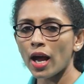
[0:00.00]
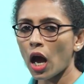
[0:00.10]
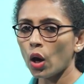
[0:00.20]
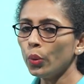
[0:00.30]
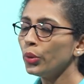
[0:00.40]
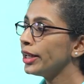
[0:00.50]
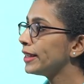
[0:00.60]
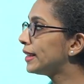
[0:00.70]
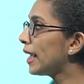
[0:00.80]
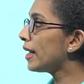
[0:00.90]
Now,
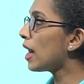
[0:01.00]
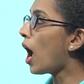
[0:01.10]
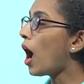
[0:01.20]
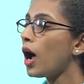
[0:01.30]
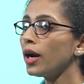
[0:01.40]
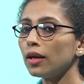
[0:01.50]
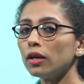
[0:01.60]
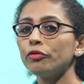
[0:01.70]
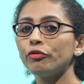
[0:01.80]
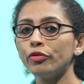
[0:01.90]
there are
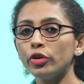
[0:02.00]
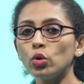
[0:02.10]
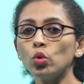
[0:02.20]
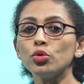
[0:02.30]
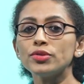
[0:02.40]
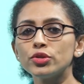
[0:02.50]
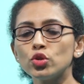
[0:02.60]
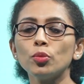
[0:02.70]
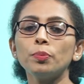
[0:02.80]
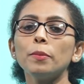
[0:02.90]
a few
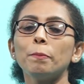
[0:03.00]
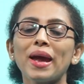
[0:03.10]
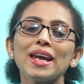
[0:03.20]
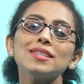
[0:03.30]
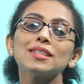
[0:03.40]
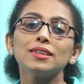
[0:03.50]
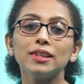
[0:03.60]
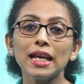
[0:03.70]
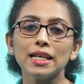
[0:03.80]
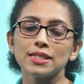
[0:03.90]
super basic
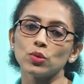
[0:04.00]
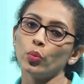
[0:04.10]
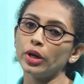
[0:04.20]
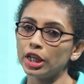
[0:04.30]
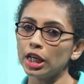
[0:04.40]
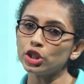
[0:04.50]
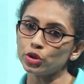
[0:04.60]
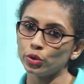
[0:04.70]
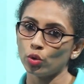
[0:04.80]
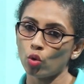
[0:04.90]
things we need
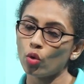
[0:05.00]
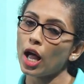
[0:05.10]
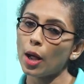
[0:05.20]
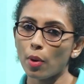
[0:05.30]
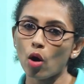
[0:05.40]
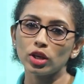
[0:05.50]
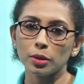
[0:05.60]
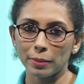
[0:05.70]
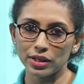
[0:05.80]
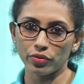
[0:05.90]
to know about a
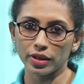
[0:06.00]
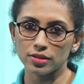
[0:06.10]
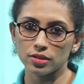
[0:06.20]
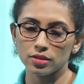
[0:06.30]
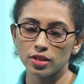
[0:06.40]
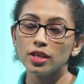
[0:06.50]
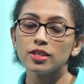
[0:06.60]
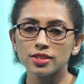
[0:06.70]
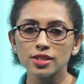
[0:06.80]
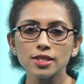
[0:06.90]
matrix.
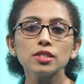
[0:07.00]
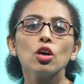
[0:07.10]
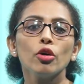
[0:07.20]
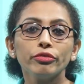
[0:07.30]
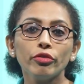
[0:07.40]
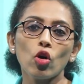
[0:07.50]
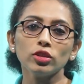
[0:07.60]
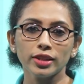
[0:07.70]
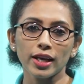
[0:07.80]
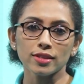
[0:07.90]
Just
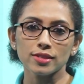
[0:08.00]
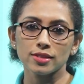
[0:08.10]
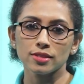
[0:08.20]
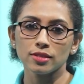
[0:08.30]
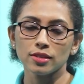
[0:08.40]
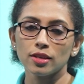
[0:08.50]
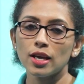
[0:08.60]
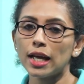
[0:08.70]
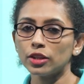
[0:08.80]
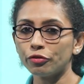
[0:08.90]
4 things.
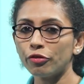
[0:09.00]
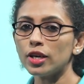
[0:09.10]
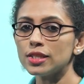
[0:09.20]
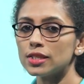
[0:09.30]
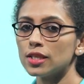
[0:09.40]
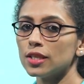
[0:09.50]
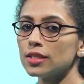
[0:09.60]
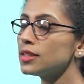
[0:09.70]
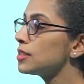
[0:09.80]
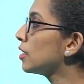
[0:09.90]
And the first
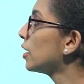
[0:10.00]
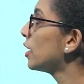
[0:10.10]
is